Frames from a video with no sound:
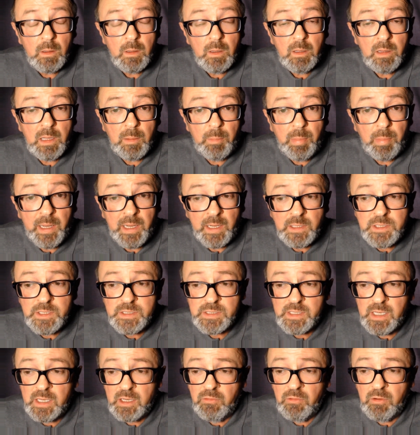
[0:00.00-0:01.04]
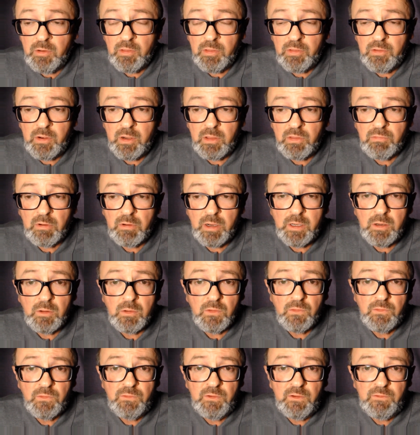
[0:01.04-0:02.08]
That package is
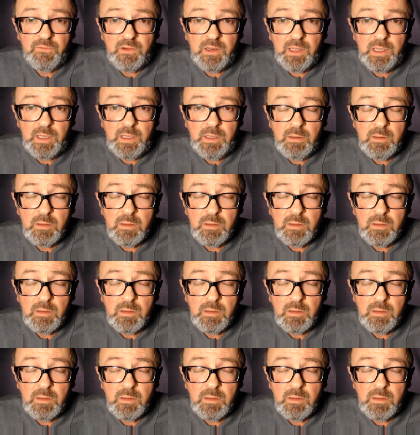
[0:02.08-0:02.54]
$133.50,